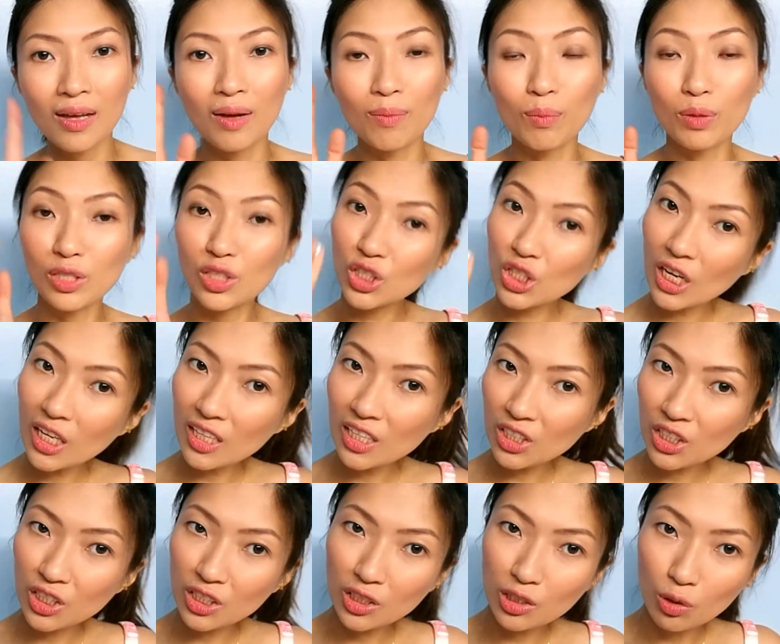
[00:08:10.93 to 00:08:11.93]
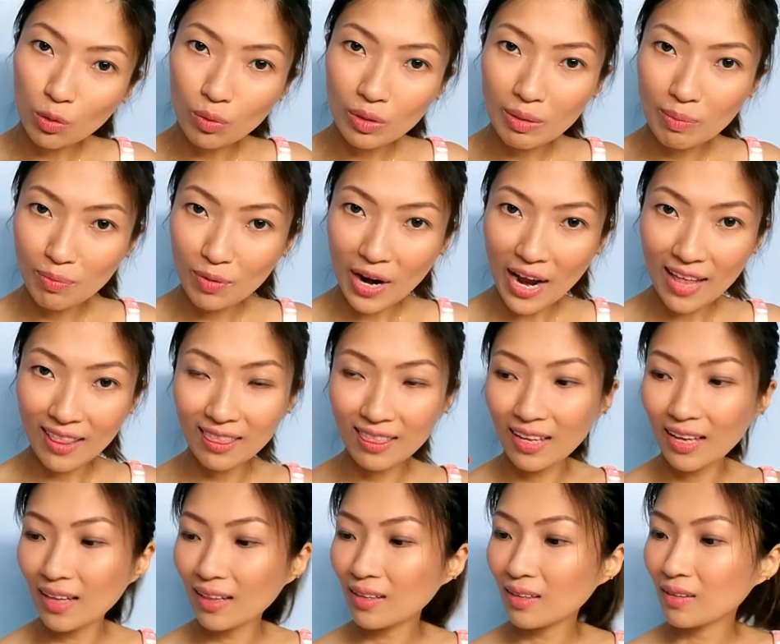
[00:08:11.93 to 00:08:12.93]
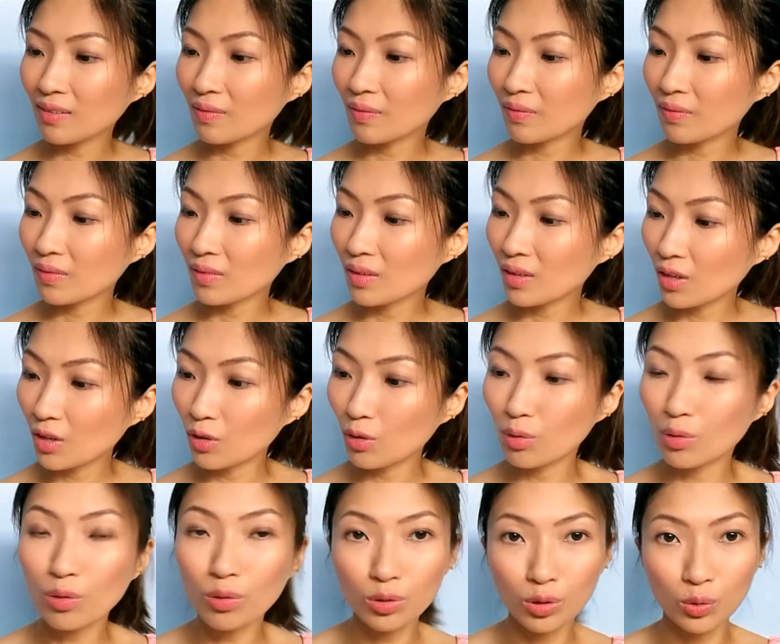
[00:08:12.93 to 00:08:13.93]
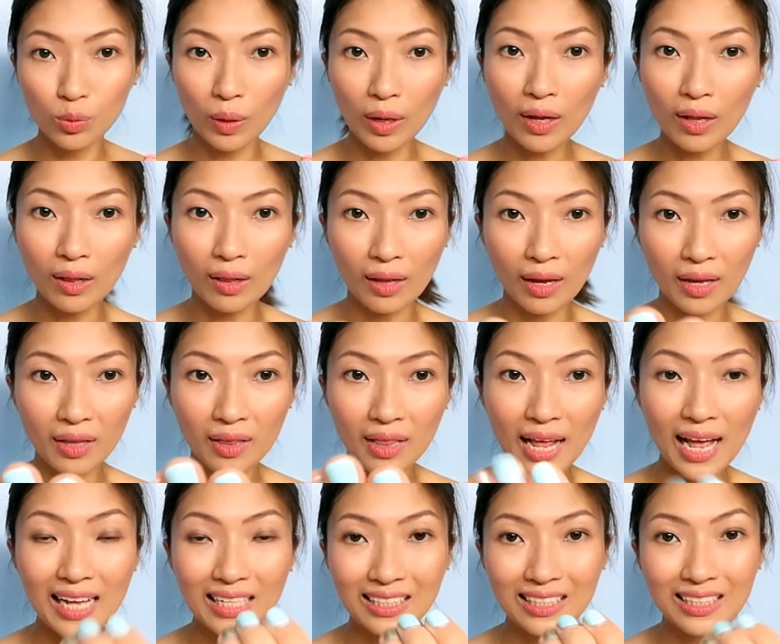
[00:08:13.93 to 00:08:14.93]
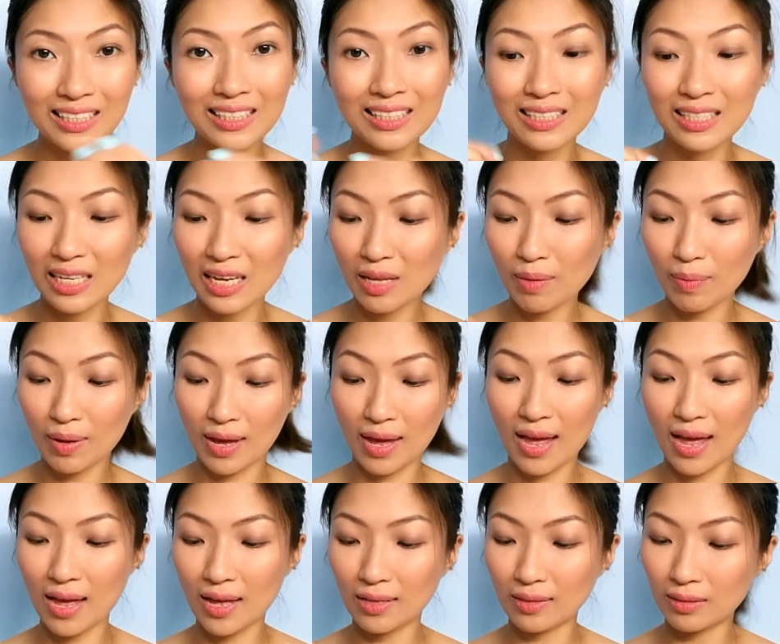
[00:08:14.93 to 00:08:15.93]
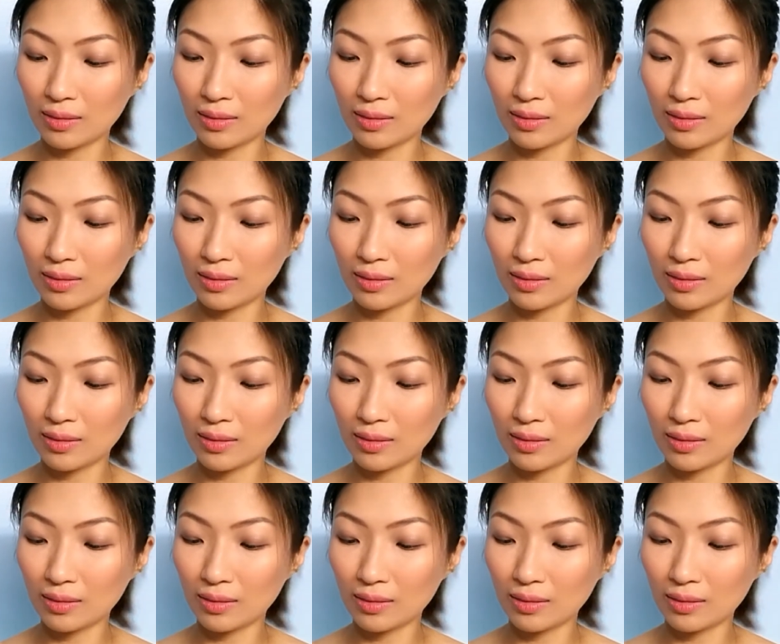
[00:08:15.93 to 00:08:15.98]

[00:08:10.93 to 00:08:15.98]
But Gelish is the only brand that goes well and lasts in my hand